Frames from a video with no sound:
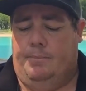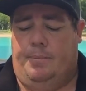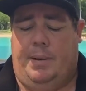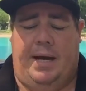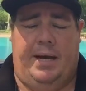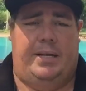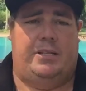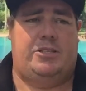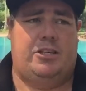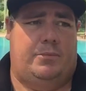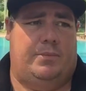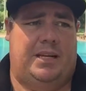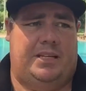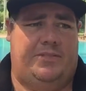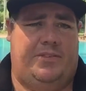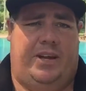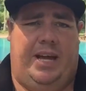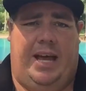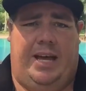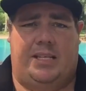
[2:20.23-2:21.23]
paying too much
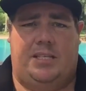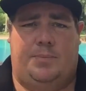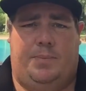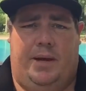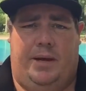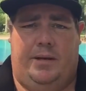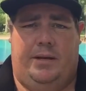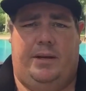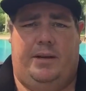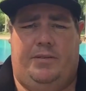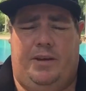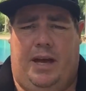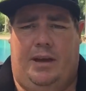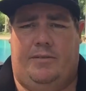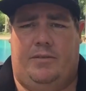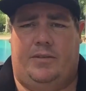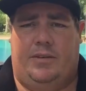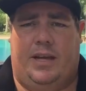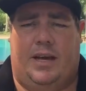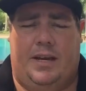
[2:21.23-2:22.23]
for your ad spend. If you
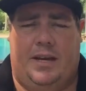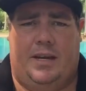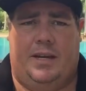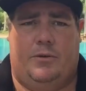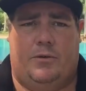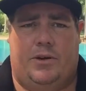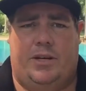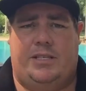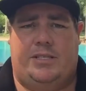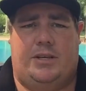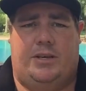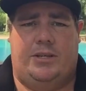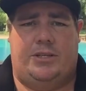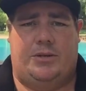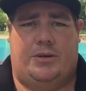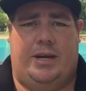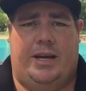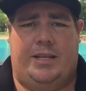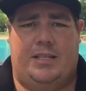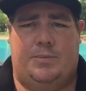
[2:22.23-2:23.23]
haven't done any research
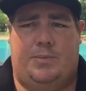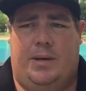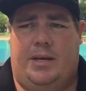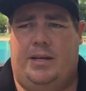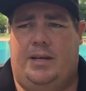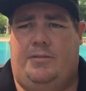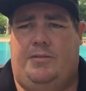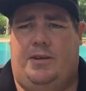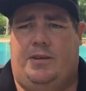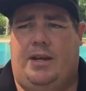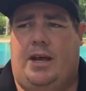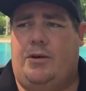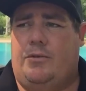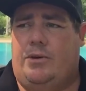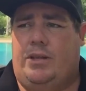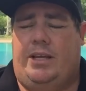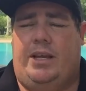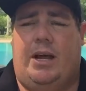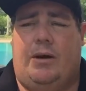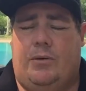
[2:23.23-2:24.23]
on ad spend, if you don't
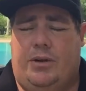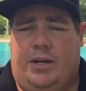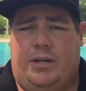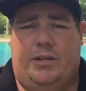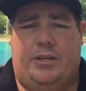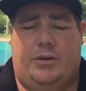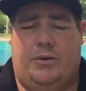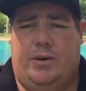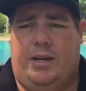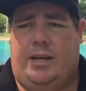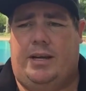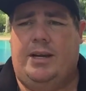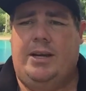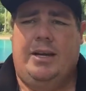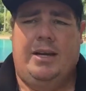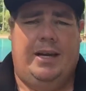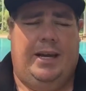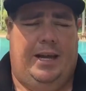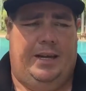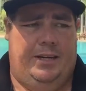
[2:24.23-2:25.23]
really know what you're doing,
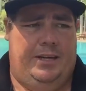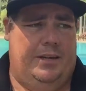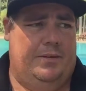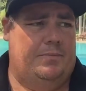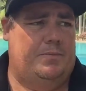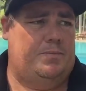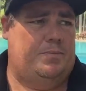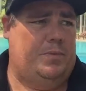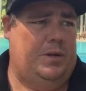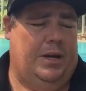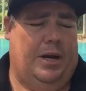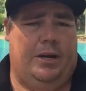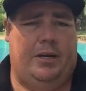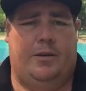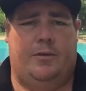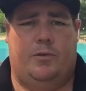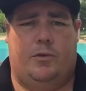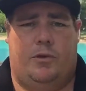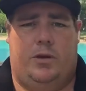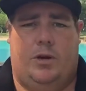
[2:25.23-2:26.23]
and
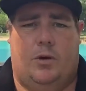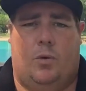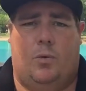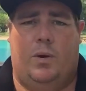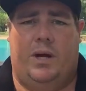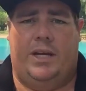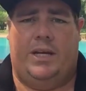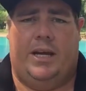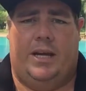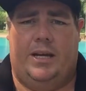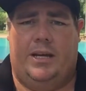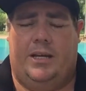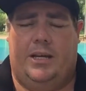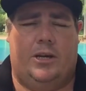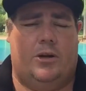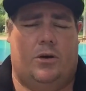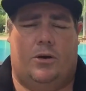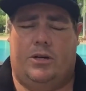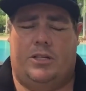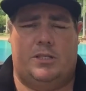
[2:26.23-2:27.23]
you're a week in and
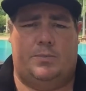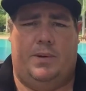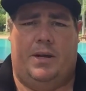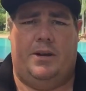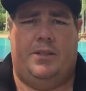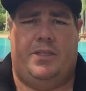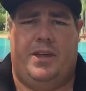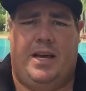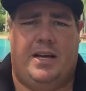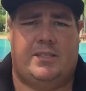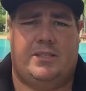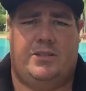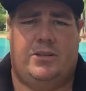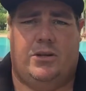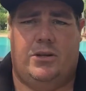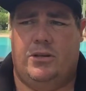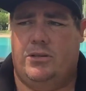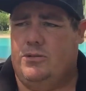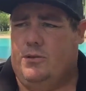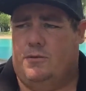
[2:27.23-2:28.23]
you're gone and spend $1,000
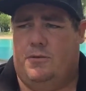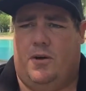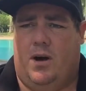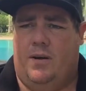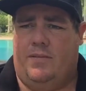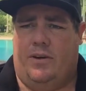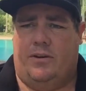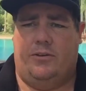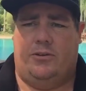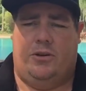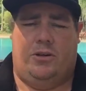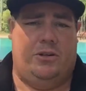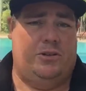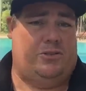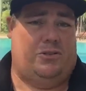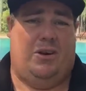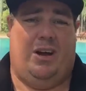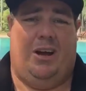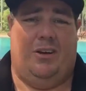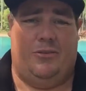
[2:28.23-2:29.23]
or $500 or
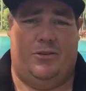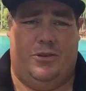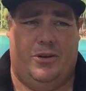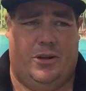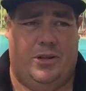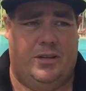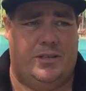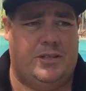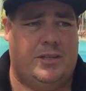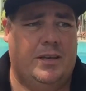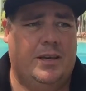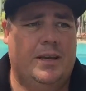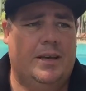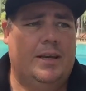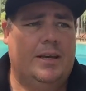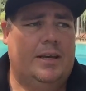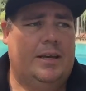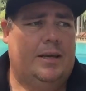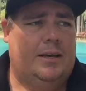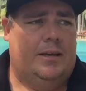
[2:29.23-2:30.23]
$100,
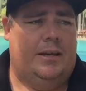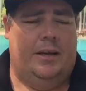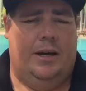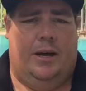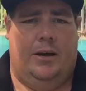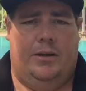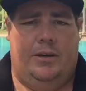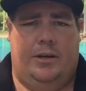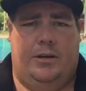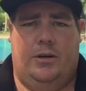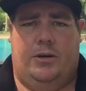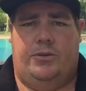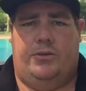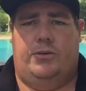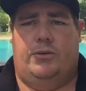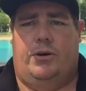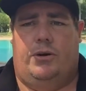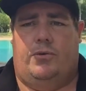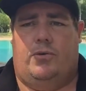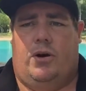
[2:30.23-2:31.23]
you're not
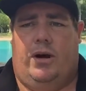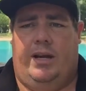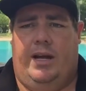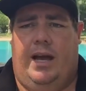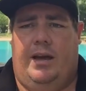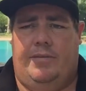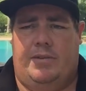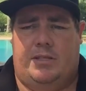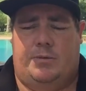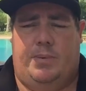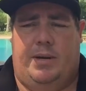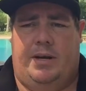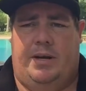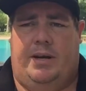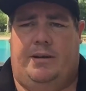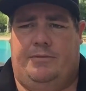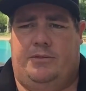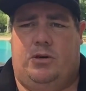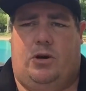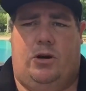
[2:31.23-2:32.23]
doing it right. You haven't spent
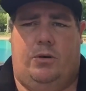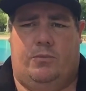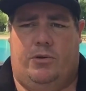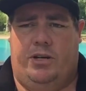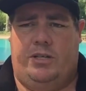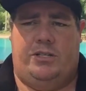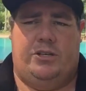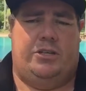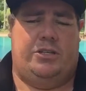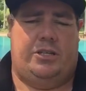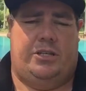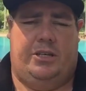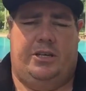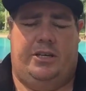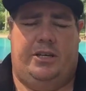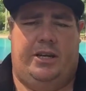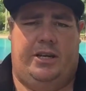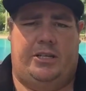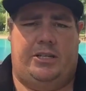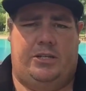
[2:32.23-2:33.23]
enough time researching your
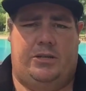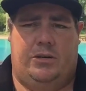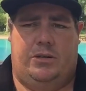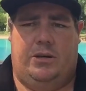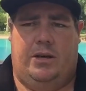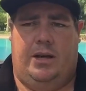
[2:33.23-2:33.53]
niche,